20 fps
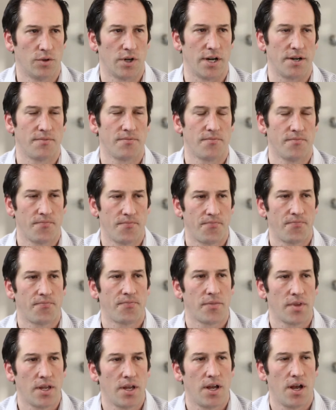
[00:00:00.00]
Right.
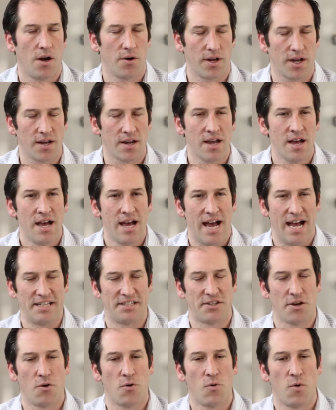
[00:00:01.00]
Okay.
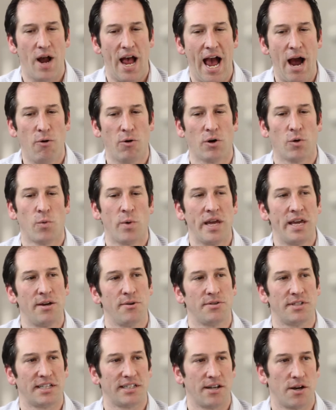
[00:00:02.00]
And so how are we
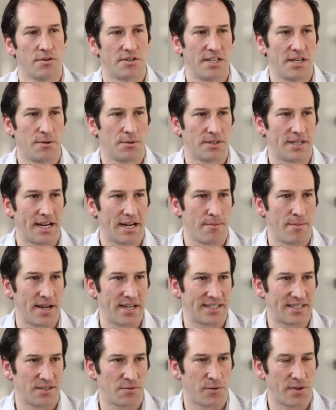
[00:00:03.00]
using NoSQL
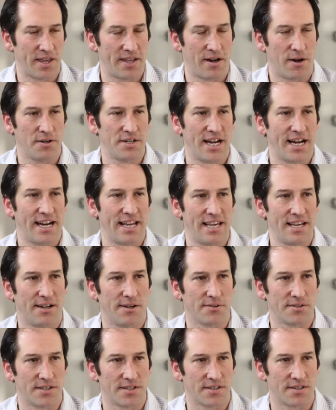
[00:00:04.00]
databases within our data
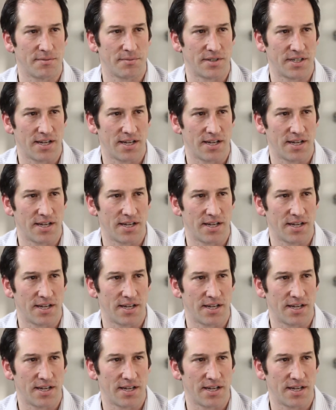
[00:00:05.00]
ecosystem